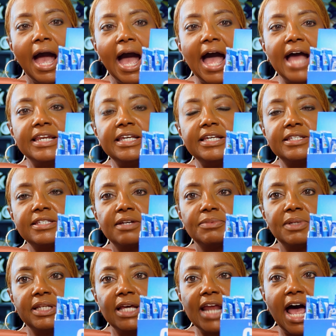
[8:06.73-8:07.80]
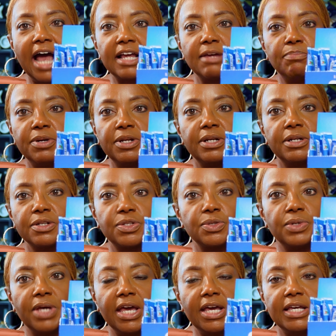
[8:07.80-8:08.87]
I need something that I can put in a
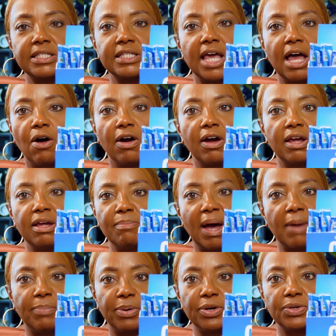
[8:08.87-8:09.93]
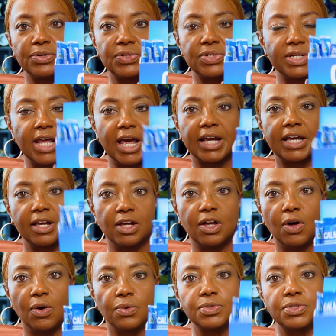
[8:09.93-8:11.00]
suitcase or in my purse that can
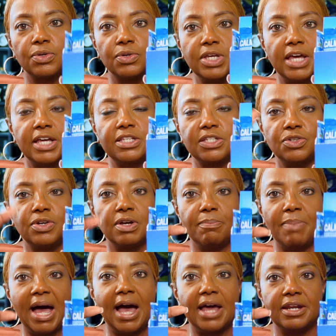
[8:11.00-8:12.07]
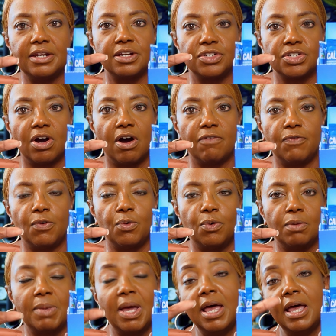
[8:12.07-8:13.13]
go. So yes, you can buy it in the jar
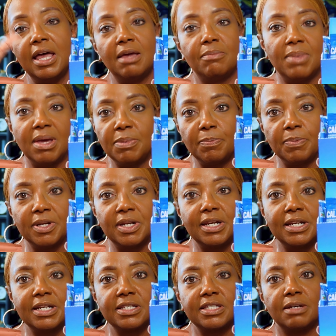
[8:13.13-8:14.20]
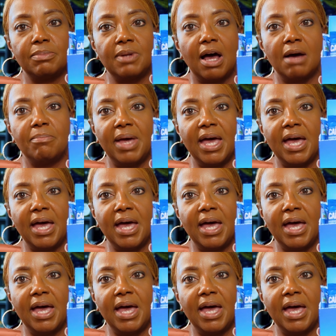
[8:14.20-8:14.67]
form and maybe put it in a Ziploc